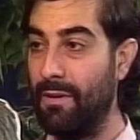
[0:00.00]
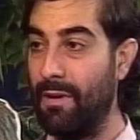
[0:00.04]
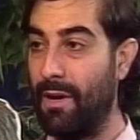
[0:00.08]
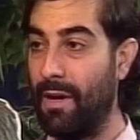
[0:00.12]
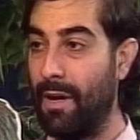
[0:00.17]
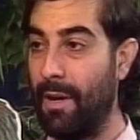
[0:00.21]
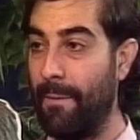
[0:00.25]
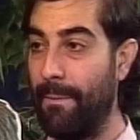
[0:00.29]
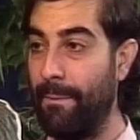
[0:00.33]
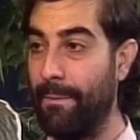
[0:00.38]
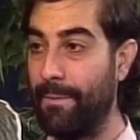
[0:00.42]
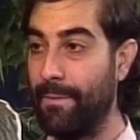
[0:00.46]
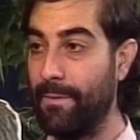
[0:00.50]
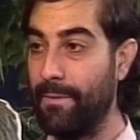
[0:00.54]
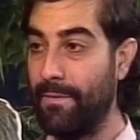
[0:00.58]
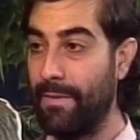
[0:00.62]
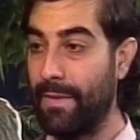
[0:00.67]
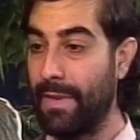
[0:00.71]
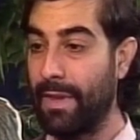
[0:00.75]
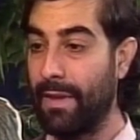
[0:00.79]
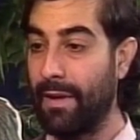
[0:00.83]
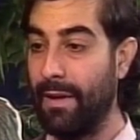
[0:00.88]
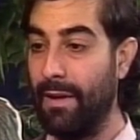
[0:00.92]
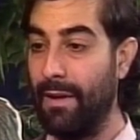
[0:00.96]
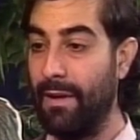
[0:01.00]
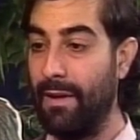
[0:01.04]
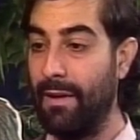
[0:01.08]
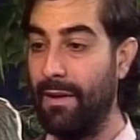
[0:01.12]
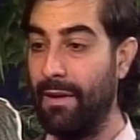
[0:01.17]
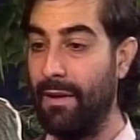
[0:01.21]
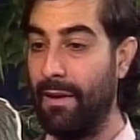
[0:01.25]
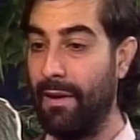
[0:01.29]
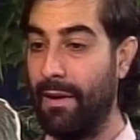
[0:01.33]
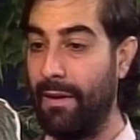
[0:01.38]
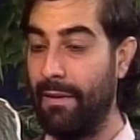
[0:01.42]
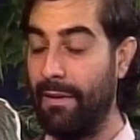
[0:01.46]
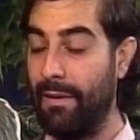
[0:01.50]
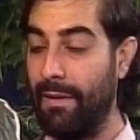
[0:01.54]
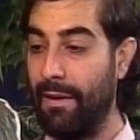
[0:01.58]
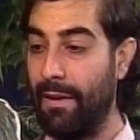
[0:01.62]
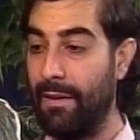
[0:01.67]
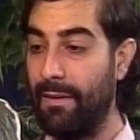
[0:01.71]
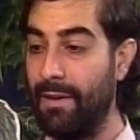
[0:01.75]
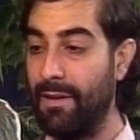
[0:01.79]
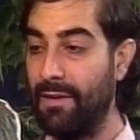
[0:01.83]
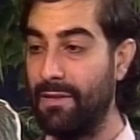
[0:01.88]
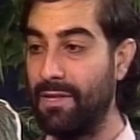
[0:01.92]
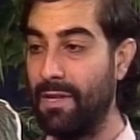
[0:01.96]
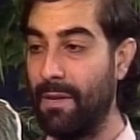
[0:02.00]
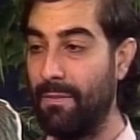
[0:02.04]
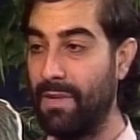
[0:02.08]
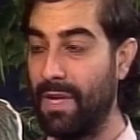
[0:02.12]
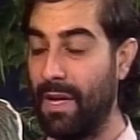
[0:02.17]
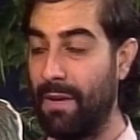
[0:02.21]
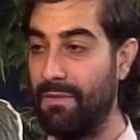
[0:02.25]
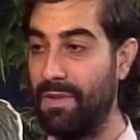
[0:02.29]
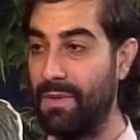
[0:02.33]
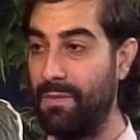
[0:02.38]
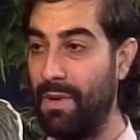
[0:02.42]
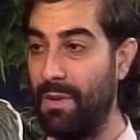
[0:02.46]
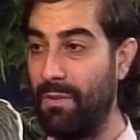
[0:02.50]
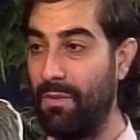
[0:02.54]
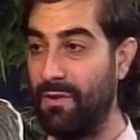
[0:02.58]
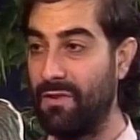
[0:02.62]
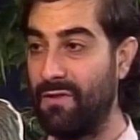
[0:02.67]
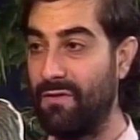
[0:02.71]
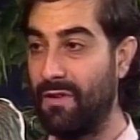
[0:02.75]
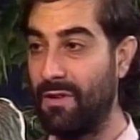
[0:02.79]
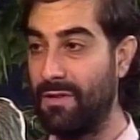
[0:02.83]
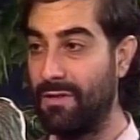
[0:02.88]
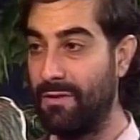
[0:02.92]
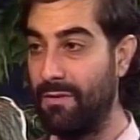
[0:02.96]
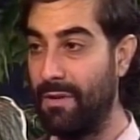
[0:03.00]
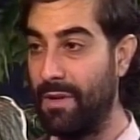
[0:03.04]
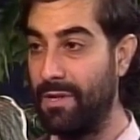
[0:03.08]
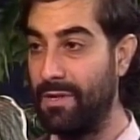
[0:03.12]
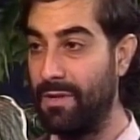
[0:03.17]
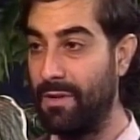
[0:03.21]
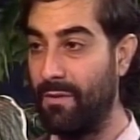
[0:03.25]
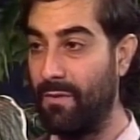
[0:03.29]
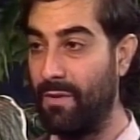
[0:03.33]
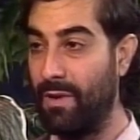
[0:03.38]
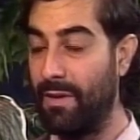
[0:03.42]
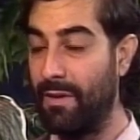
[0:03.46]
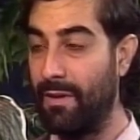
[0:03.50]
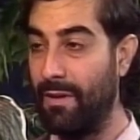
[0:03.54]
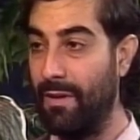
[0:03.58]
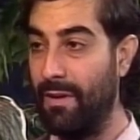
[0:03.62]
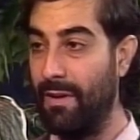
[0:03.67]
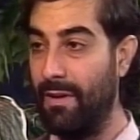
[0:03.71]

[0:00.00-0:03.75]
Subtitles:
I think sometimes people's frustration with